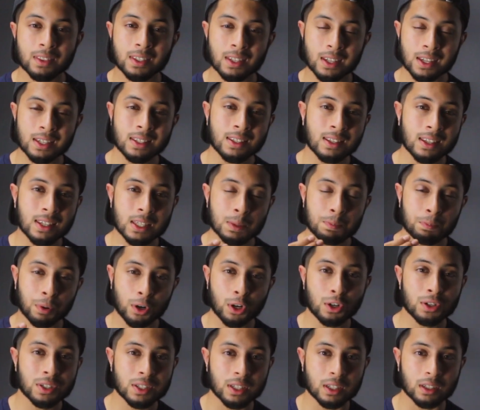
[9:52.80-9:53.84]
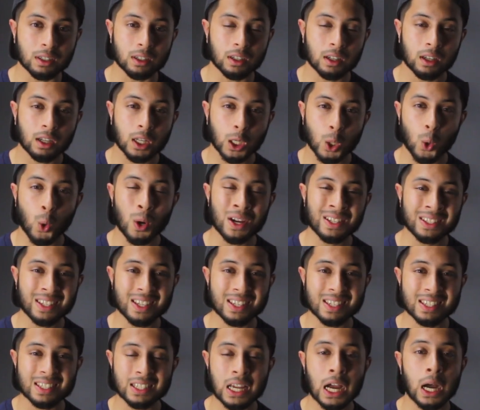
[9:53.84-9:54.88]
is this person going to
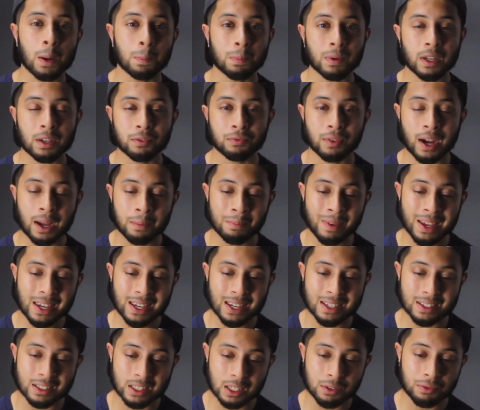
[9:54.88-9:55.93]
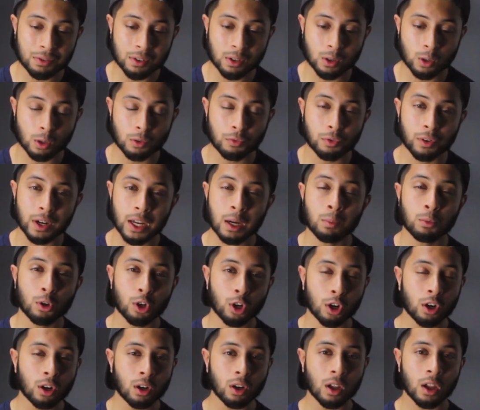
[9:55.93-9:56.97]
stop if I make it difficult for him or
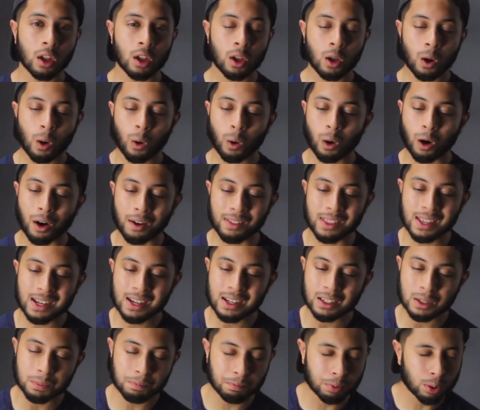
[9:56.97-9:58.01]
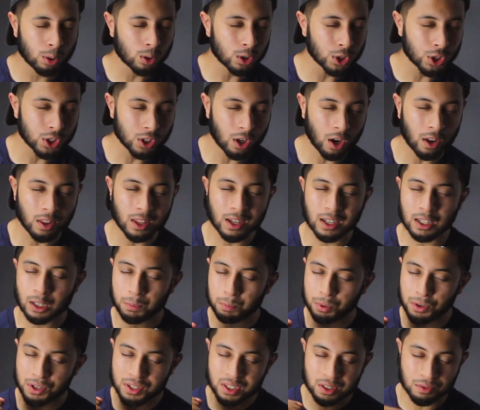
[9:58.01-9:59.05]
her? Or are they going to push? Are they going to
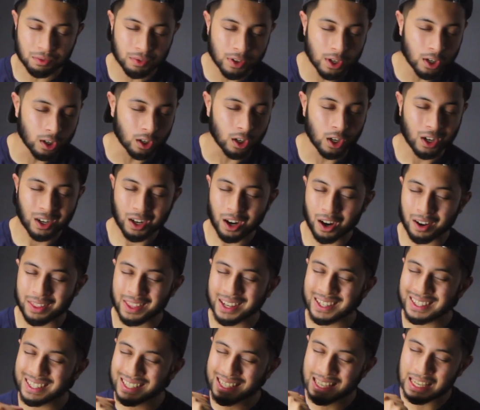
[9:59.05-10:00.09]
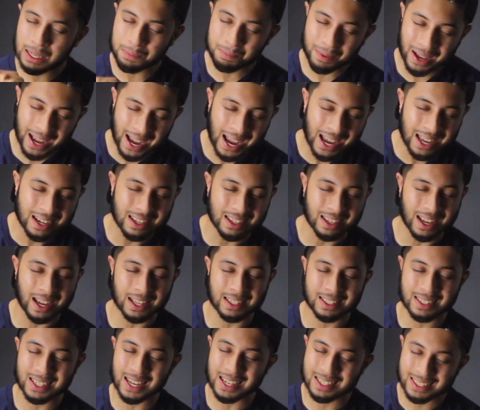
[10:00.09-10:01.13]
persevere? Are they going to keep at it
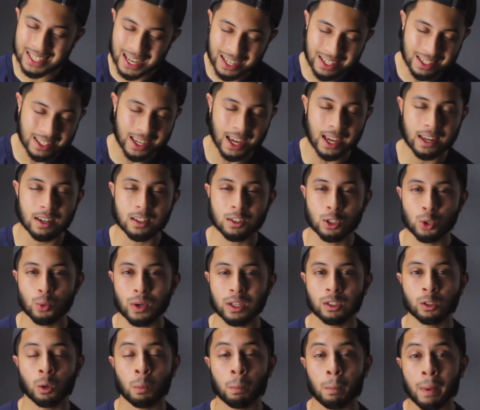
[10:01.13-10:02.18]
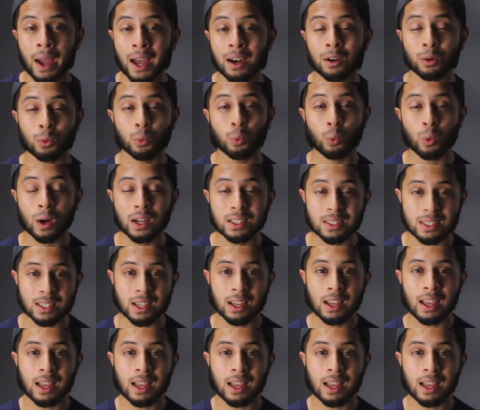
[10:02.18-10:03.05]
and stay dedicated to it no matter what